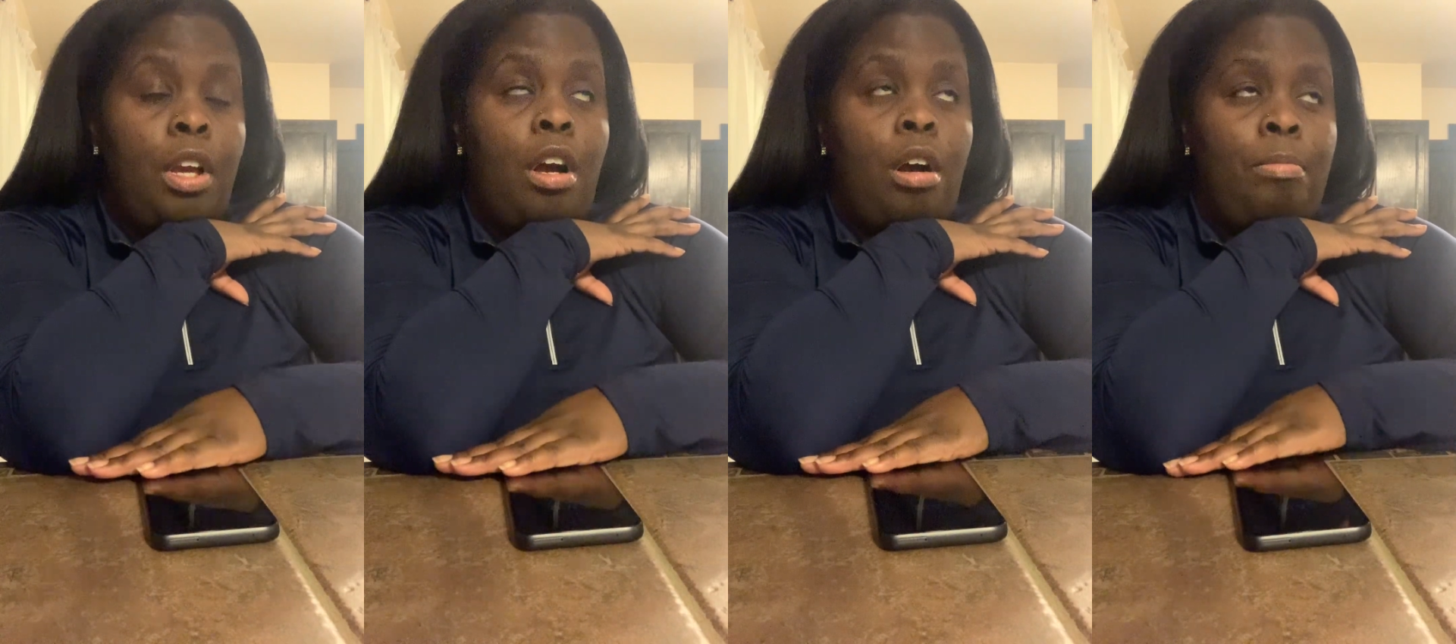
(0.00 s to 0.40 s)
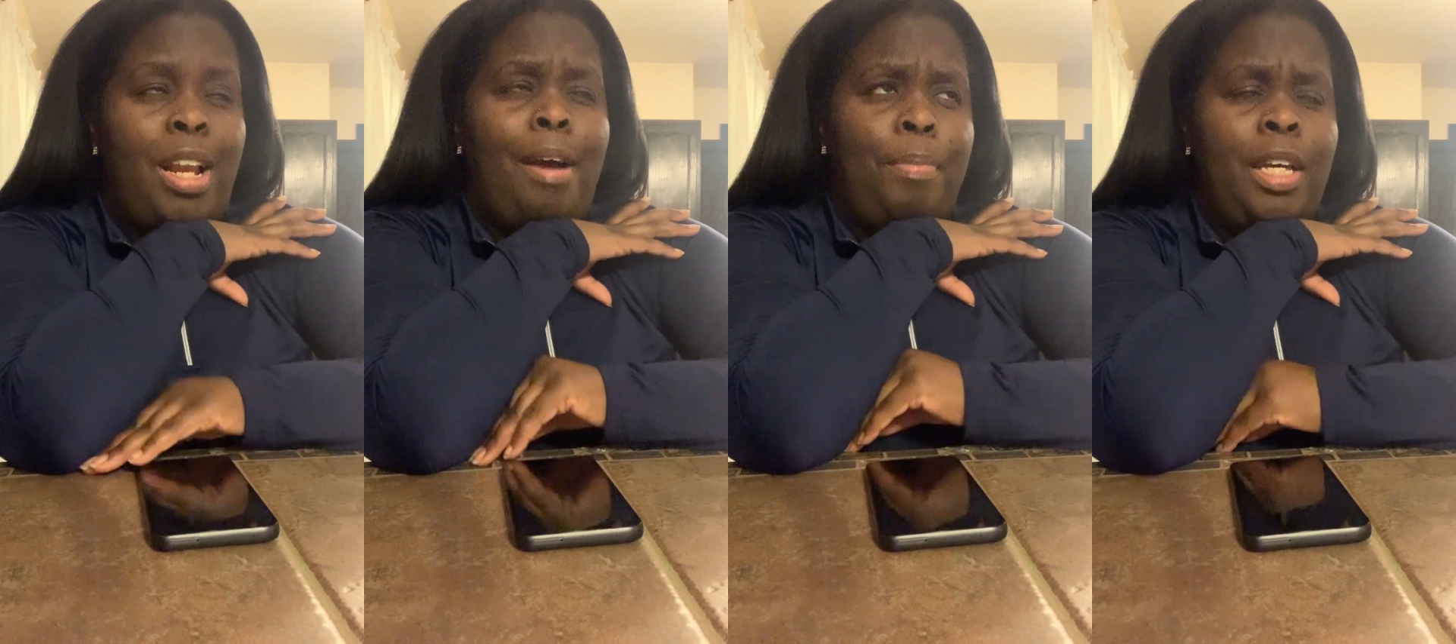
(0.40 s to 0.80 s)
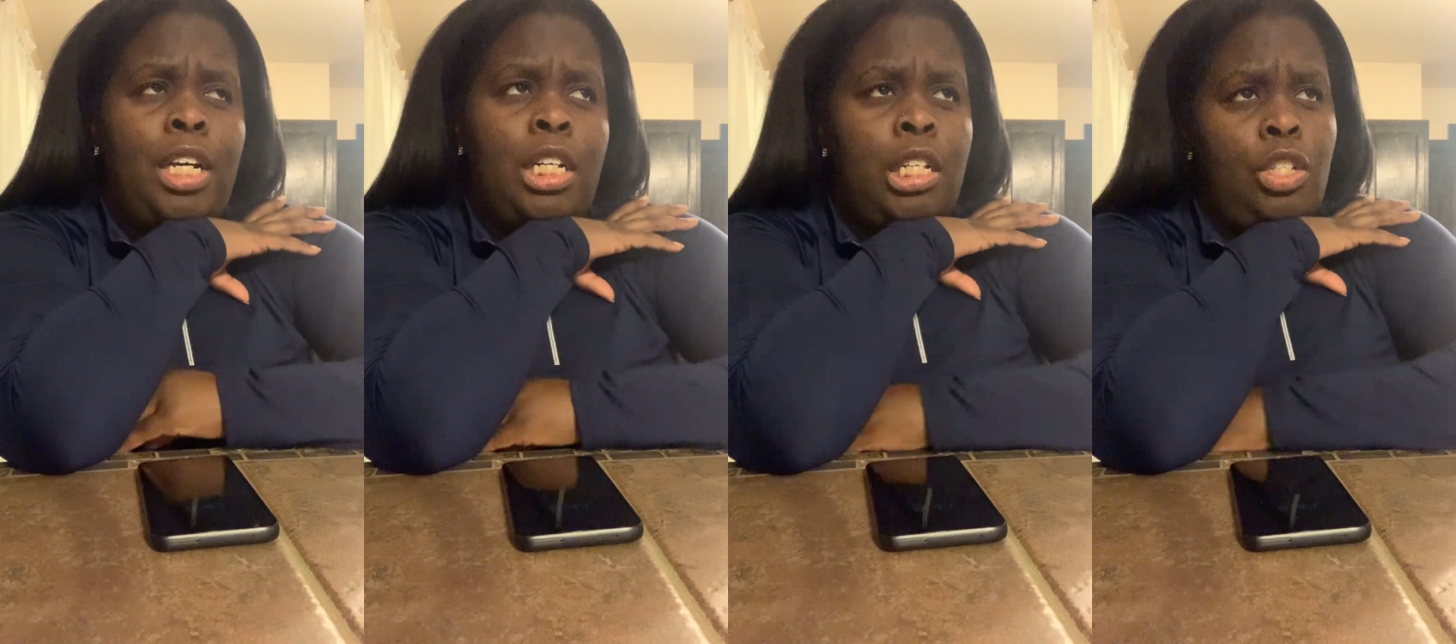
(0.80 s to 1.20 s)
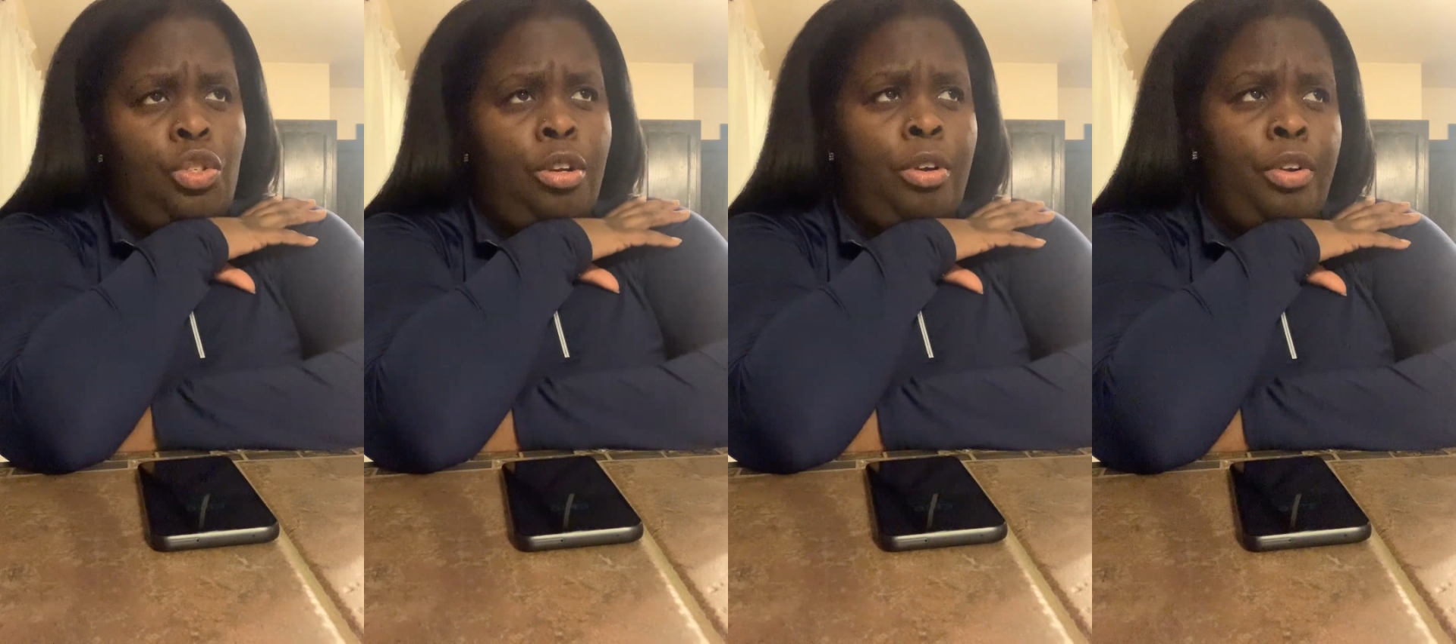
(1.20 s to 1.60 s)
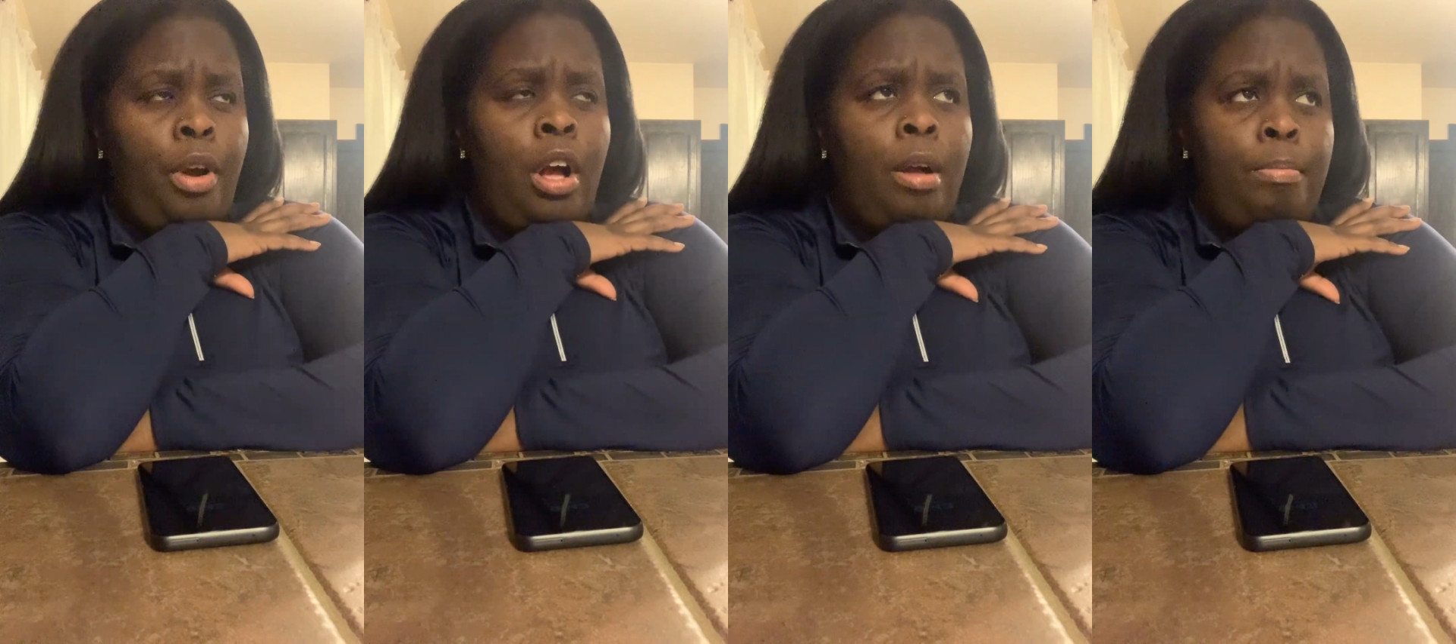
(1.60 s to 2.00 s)
um, not because you're
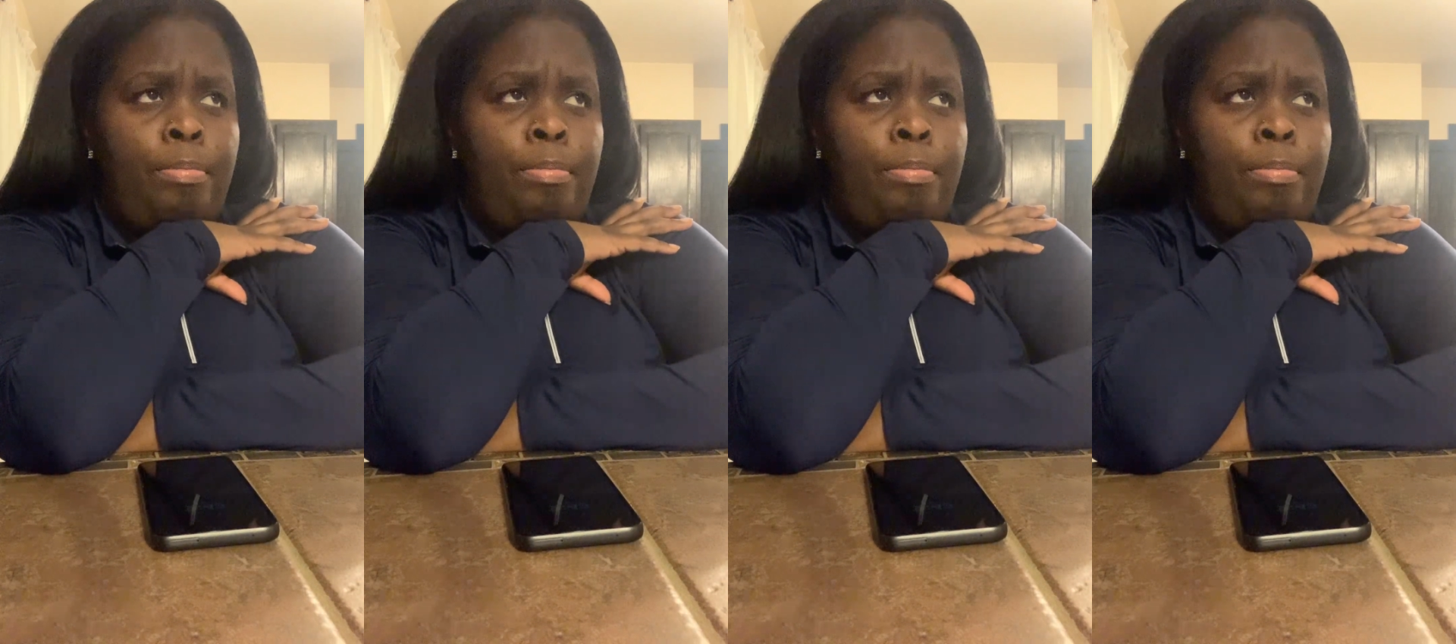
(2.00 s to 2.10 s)
um,